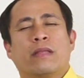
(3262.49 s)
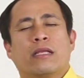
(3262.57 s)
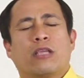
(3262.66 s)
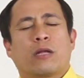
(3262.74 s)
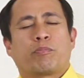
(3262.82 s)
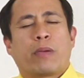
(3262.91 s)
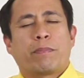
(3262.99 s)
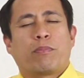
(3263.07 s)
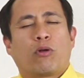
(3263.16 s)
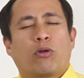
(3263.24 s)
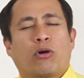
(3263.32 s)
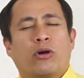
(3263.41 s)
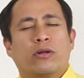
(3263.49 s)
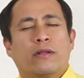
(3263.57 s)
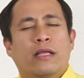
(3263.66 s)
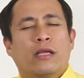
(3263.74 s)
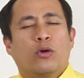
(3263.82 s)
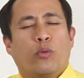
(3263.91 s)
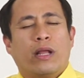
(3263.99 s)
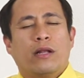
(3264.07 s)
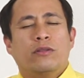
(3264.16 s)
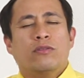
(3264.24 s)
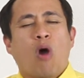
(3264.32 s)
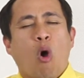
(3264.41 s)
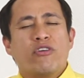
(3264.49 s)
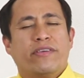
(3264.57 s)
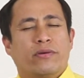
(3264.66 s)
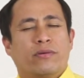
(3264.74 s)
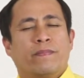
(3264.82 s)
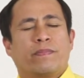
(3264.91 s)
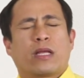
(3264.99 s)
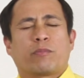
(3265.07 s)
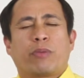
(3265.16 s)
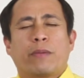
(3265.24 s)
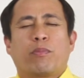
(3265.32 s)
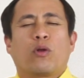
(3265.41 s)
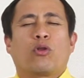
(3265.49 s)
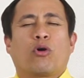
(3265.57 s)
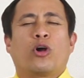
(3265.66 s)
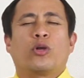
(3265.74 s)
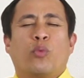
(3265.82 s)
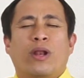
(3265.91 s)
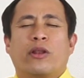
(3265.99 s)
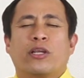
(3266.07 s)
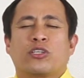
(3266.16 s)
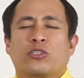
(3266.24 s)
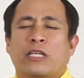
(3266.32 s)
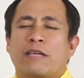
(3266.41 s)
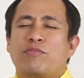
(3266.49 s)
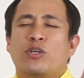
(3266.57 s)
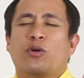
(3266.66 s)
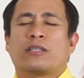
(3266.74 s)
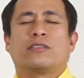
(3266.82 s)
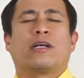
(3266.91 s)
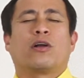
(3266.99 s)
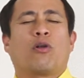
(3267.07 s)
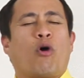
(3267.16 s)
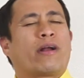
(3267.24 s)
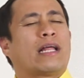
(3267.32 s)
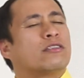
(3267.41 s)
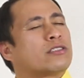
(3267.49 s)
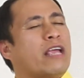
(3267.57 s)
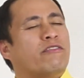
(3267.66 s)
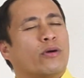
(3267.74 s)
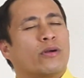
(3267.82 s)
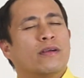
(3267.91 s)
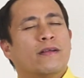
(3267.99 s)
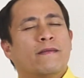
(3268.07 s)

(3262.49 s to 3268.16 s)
That people, Lord, will know you. That people, Lord, will receive you as their Lord and Savior.